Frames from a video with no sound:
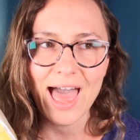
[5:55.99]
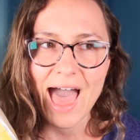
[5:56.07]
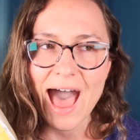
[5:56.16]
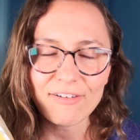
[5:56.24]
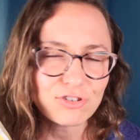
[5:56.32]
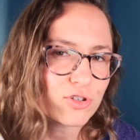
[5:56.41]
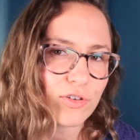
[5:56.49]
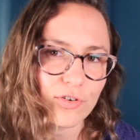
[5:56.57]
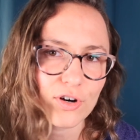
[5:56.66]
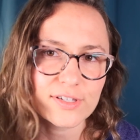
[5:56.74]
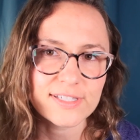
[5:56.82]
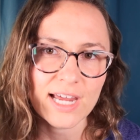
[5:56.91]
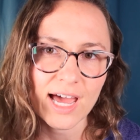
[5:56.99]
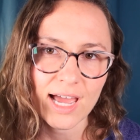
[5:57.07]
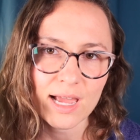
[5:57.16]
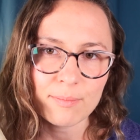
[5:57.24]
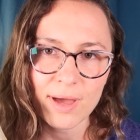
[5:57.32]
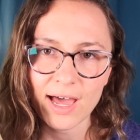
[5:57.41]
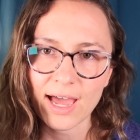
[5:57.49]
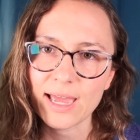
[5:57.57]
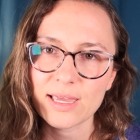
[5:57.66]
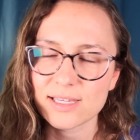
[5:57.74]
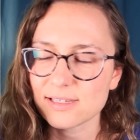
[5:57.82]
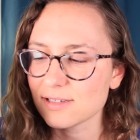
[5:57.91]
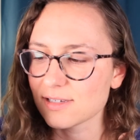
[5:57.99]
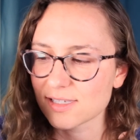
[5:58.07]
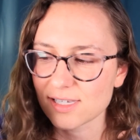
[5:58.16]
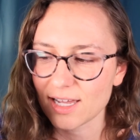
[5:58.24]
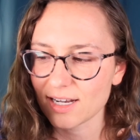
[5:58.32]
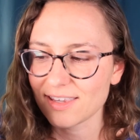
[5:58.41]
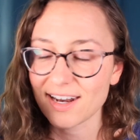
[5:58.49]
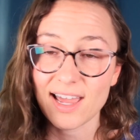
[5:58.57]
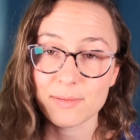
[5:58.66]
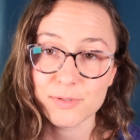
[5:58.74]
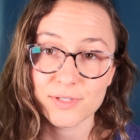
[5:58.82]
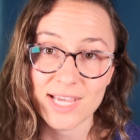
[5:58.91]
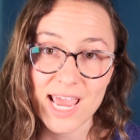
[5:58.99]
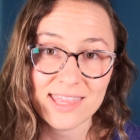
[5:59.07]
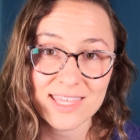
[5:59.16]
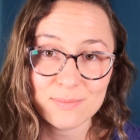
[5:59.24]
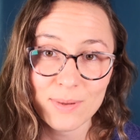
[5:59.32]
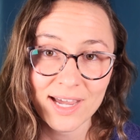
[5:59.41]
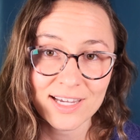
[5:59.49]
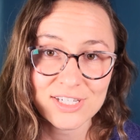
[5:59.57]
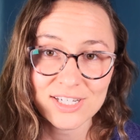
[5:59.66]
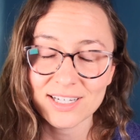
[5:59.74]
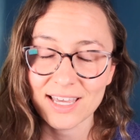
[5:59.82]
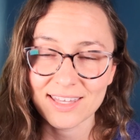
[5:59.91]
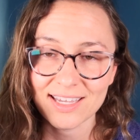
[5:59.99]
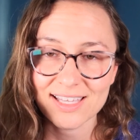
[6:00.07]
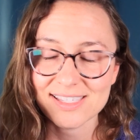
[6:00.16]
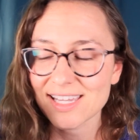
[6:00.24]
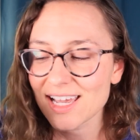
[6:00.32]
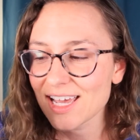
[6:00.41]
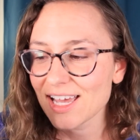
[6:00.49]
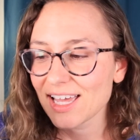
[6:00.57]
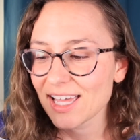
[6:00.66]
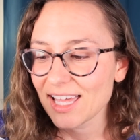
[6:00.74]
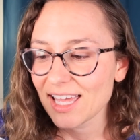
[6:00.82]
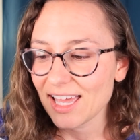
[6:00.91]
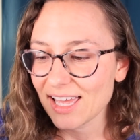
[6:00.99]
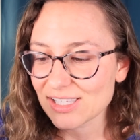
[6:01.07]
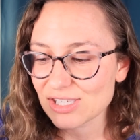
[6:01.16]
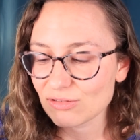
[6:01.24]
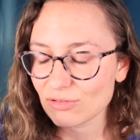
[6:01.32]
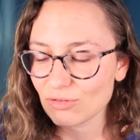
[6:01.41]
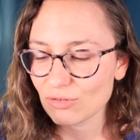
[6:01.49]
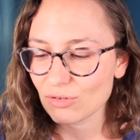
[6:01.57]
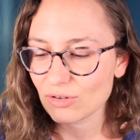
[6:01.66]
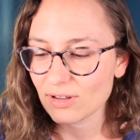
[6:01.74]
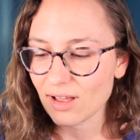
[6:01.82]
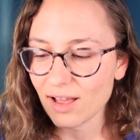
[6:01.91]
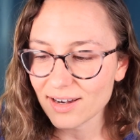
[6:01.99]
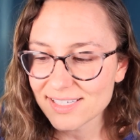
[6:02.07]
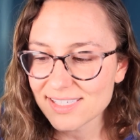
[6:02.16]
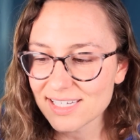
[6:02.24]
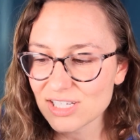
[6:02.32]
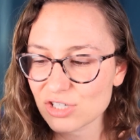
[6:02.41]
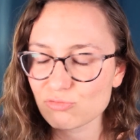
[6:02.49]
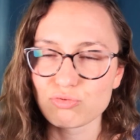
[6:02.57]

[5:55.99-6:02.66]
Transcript: after the first time, I decided that I absolutely hate this packaging. I think it's honestly just